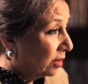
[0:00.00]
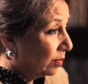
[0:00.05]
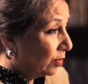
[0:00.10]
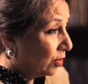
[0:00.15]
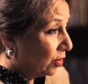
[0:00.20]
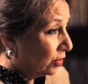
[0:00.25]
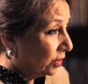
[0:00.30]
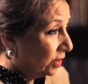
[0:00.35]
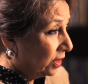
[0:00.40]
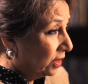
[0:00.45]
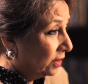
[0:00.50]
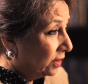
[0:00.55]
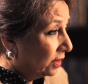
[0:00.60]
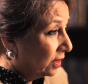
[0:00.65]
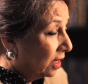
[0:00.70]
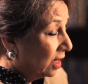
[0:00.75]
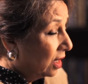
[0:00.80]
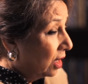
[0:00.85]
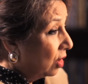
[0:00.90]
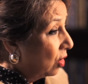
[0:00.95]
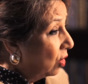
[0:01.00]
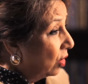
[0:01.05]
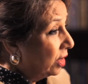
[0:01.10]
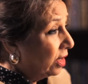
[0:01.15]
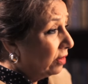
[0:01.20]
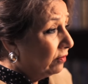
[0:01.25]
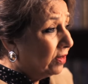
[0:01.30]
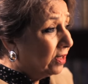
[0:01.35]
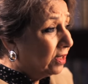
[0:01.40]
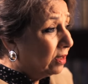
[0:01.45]
in the process,
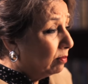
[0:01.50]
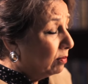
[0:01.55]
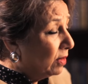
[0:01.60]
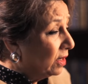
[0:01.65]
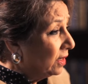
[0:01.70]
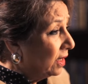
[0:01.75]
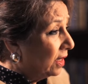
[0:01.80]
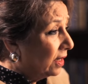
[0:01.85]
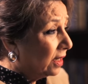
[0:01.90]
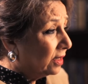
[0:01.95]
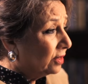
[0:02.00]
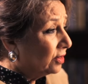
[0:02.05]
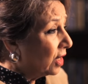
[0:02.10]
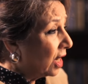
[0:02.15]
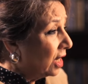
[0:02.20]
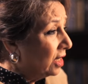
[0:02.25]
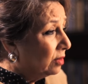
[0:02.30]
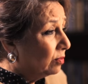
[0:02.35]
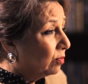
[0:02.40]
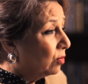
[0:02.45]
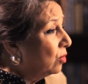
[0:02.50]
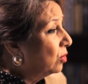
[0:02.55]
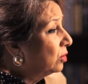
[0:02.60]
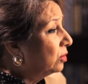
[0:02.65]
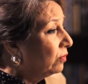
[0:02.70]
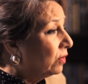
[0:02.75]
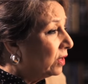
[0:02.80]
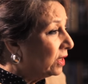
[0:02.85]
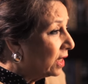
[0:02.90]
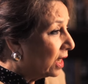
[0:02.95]
or even the mother and child
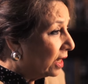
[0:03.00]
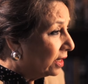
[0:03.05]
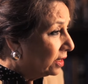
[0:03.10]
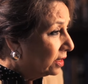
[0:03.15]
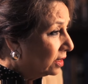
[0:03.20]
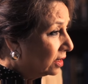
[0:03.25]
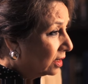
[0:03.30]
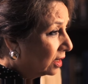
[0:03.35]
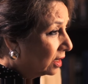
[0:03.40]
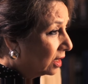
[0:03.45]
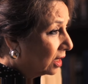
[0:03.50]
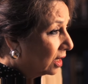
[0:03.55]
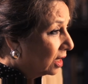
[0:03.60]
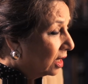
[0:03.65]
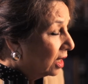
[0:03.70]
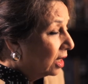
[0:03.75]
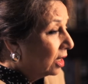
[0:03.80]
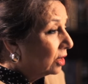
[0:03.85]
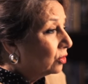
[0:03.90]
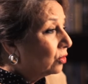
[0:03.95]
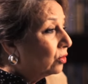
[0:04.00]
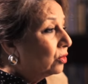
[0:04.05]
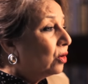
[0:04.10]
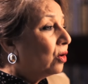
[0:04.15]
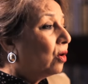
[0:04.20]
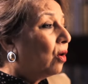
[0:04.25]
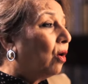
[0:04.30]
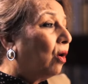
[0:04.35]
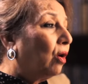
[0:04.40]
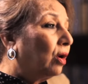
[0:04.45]
both were dying. So,
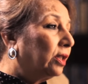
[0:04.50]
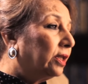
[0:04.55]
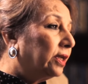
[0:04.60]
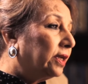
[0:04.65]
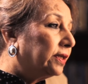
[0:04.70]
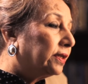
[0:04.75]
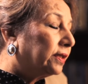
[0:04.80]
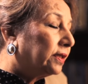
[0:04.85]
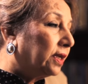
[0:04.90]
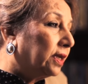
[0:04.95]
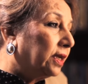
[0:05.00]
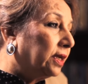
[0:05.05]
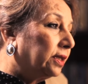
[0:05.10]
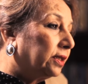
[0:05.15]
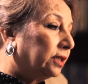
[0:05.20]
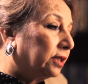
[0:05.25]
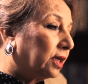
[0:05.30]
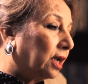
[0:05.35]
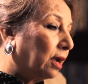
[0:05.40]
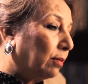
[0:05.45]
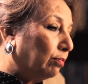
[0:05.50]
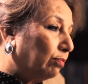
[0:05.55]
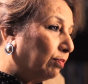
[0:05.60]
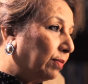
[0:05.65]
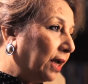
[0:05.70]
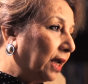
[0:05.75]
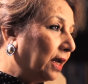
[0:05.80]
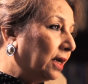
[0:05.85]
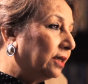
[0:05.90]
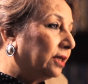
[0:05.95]
you know, all these things
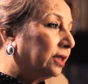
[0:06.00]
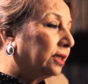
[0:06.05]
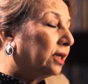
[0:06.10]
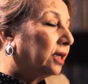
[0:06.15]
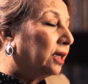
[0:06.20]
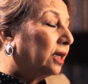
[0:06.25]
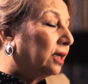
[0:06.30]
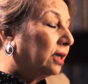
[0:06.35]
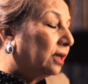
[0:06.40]
compelled